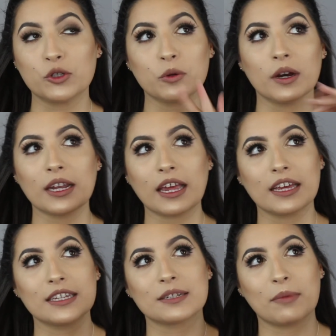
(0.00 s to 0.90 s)
Juhani
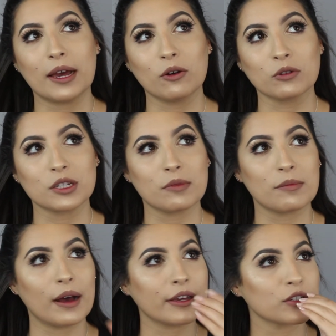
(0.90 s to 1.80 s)
is my
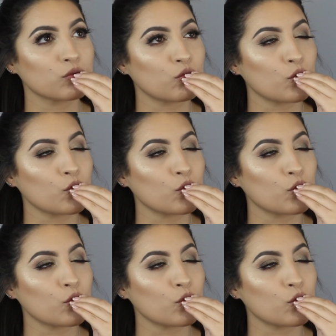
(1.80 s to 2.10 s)
ultimate bias.